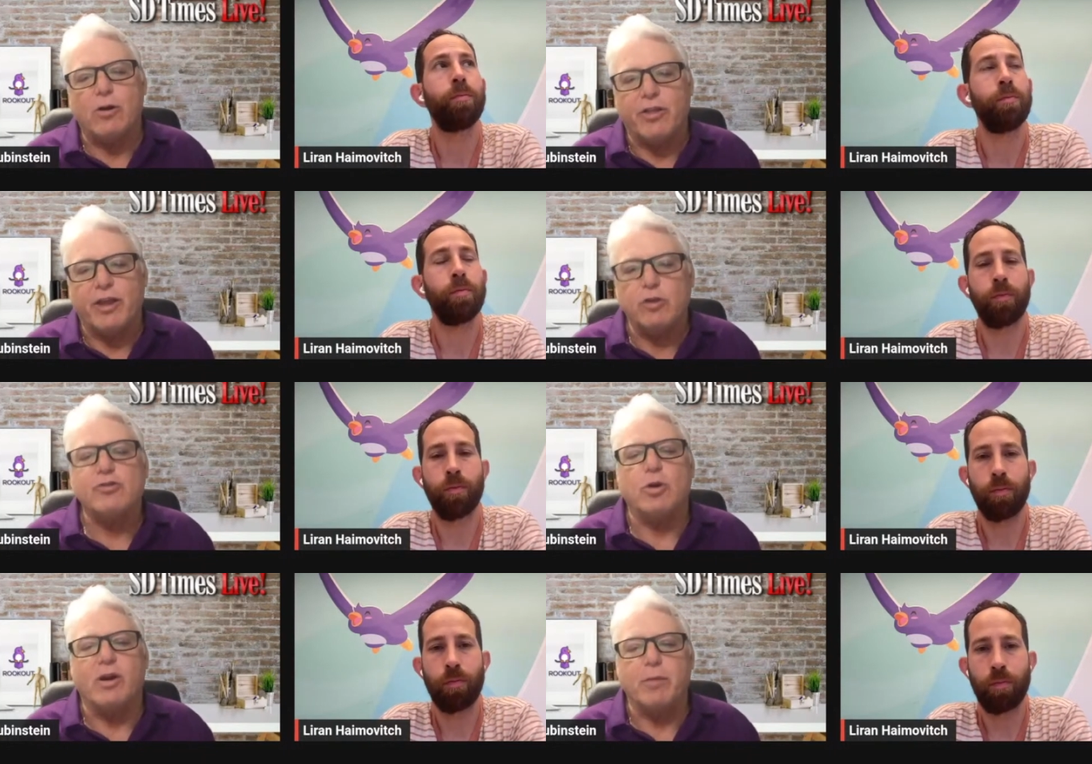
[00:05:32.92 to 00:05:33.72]
Speaker 1: that you're
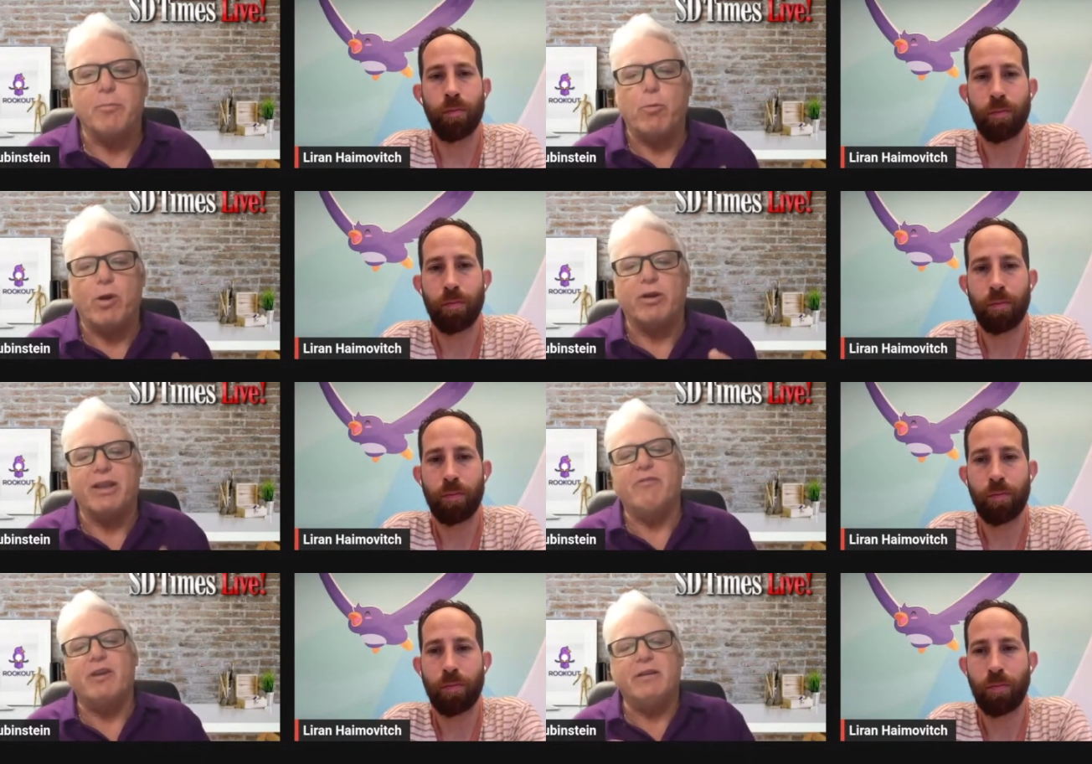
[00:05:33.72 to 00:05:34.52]
talking about where
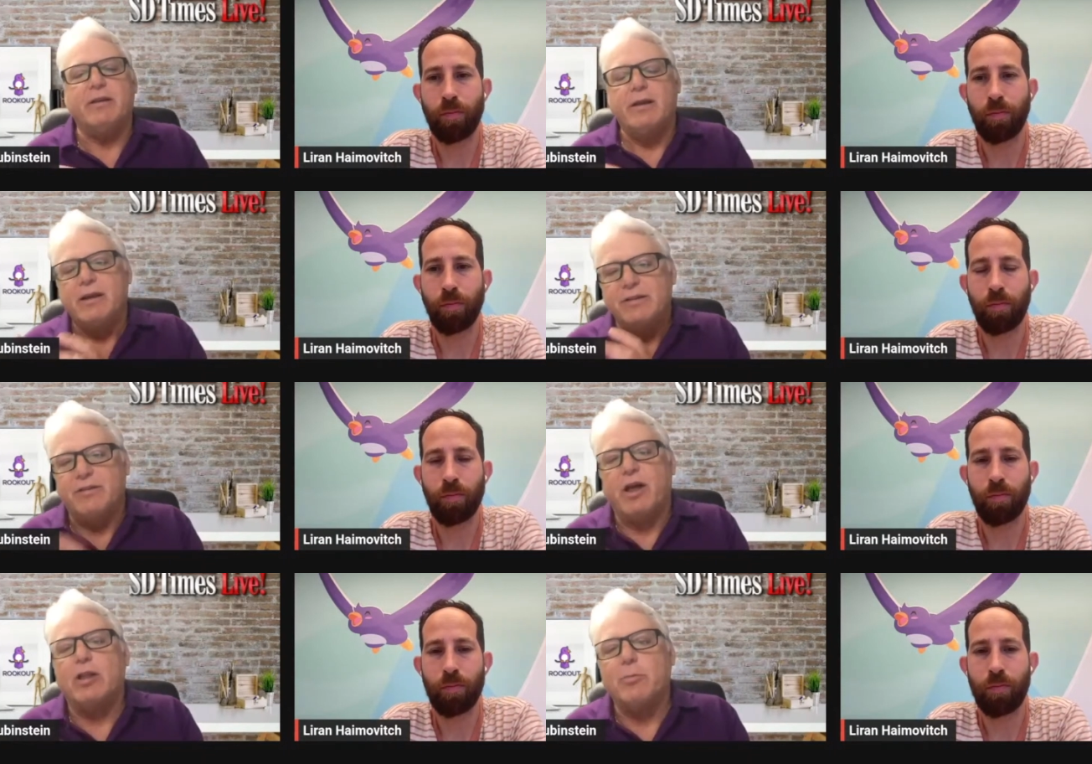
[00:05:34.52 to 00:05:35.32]
giving
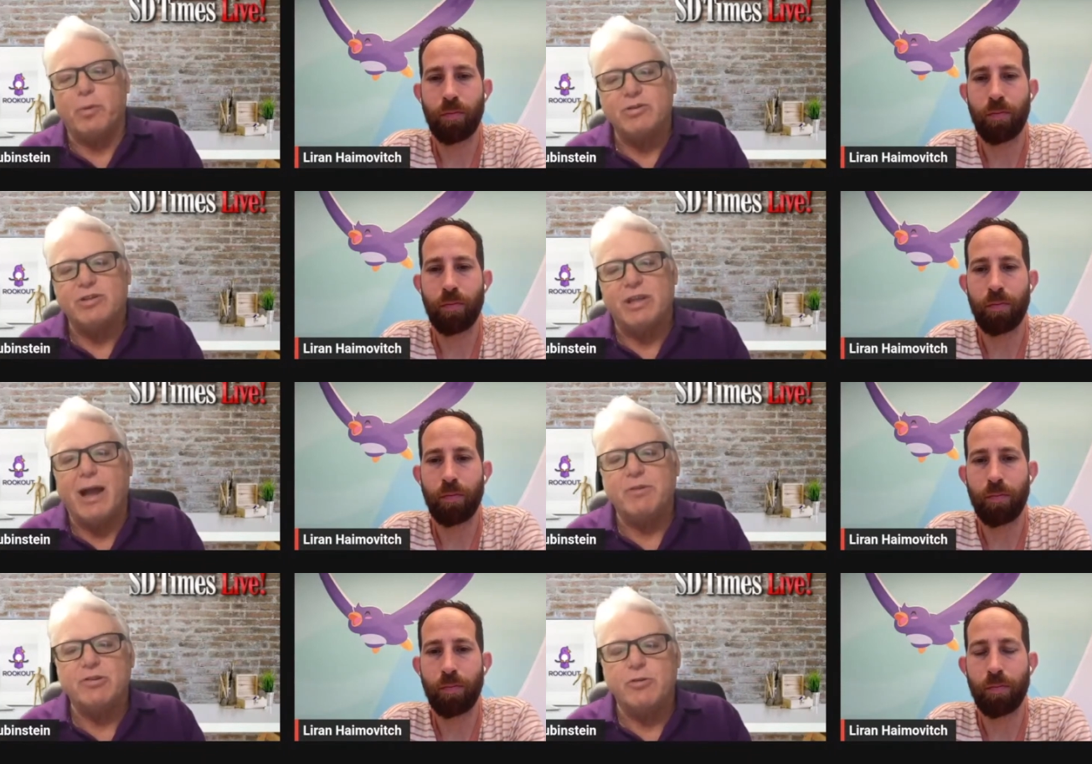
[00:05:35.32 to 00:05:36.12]
developers the
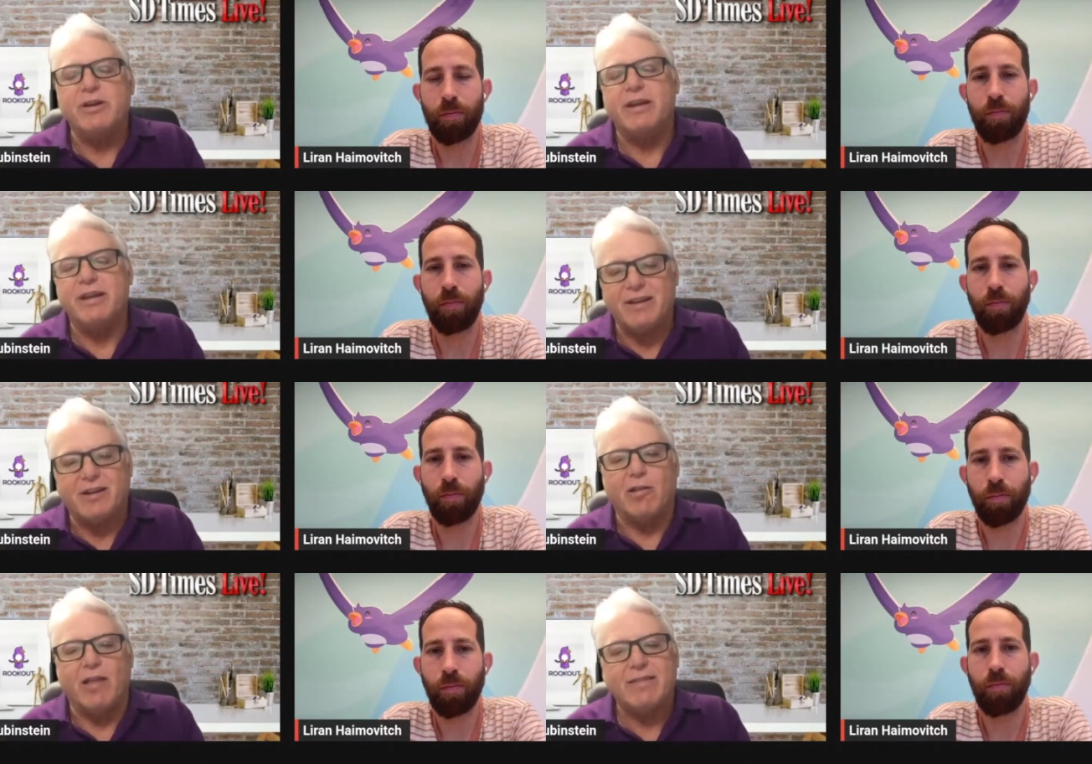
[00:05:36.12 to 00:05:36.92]
opportunity to
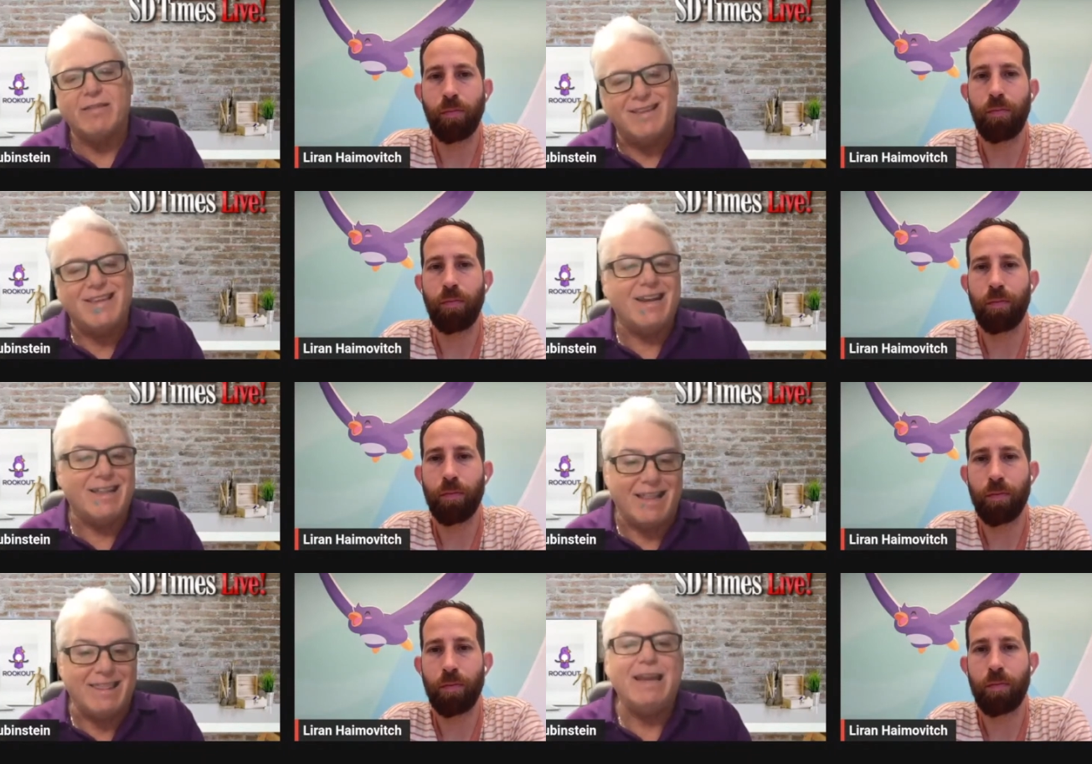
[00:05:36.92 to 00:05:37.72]
collect the data
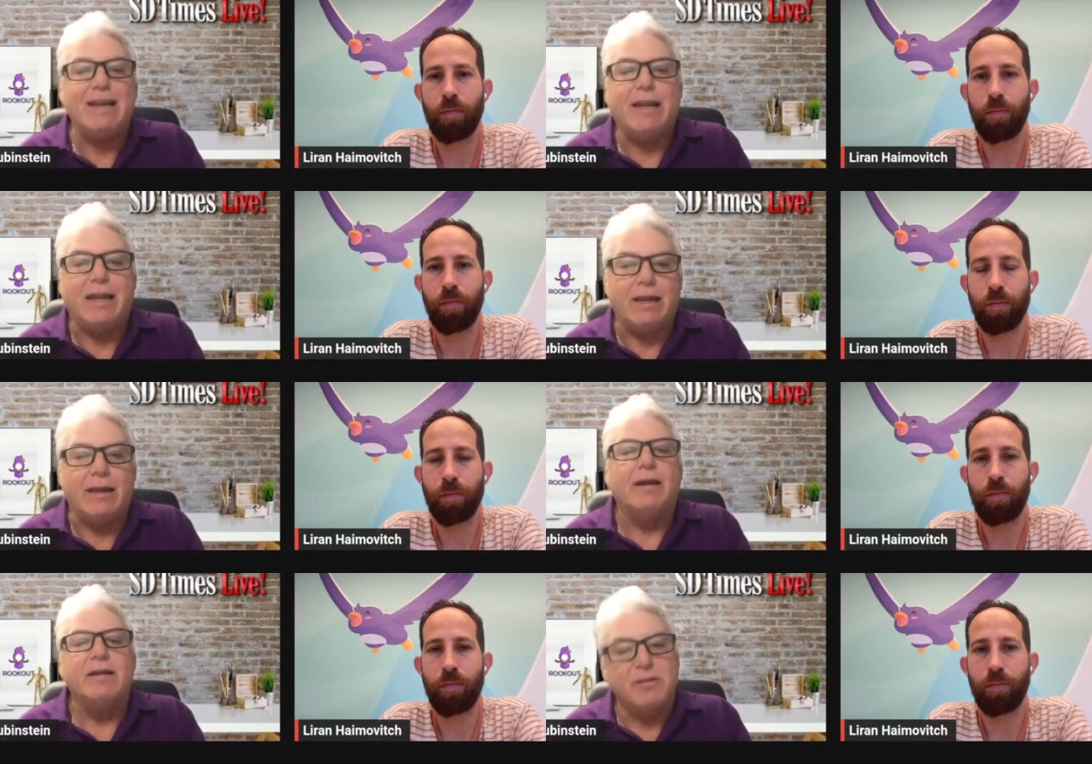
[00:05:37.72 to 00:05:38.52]
that they need
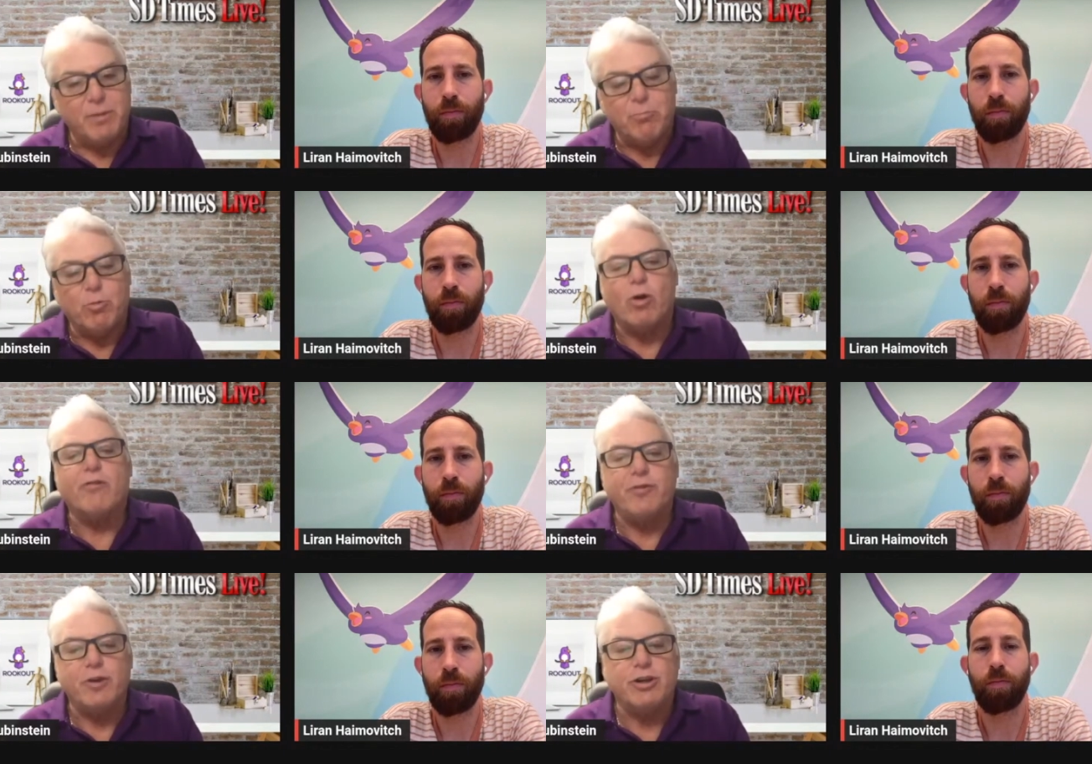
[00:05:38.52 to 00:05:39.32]
to be more
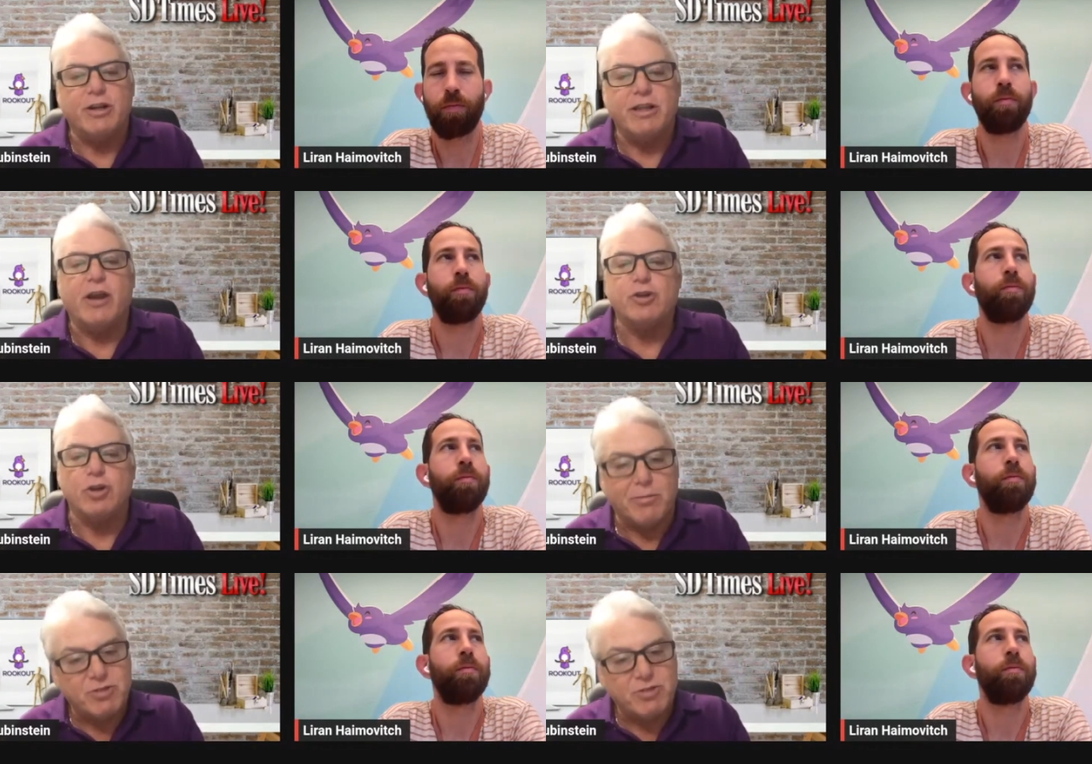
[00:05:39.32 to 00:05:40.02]
efficient in their jobs,